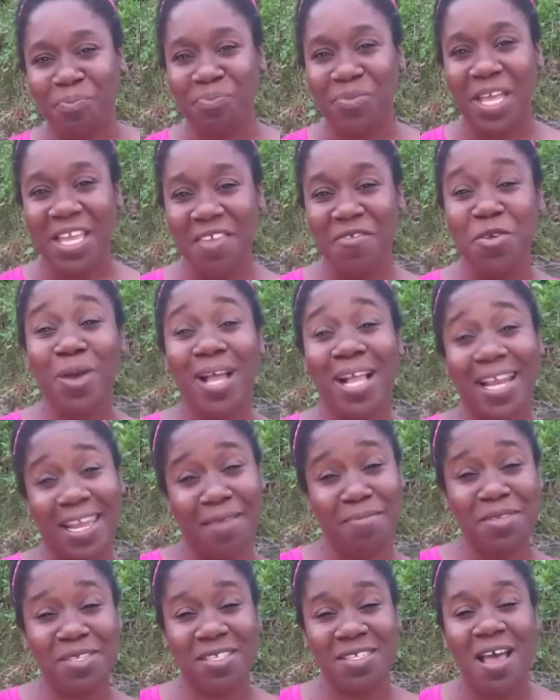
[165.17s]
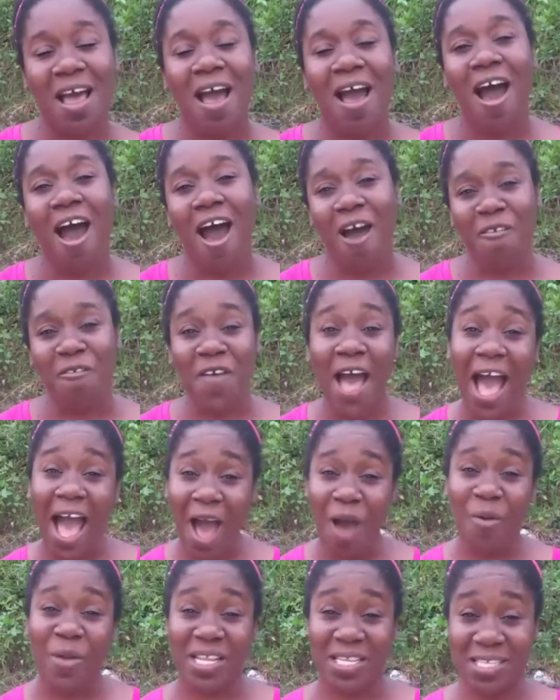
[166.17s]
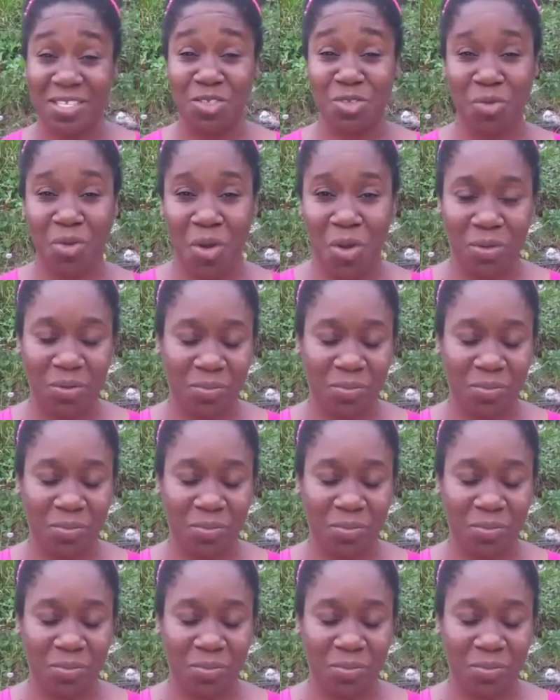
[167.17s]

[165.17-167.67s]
give you a glimpse of how it is grown.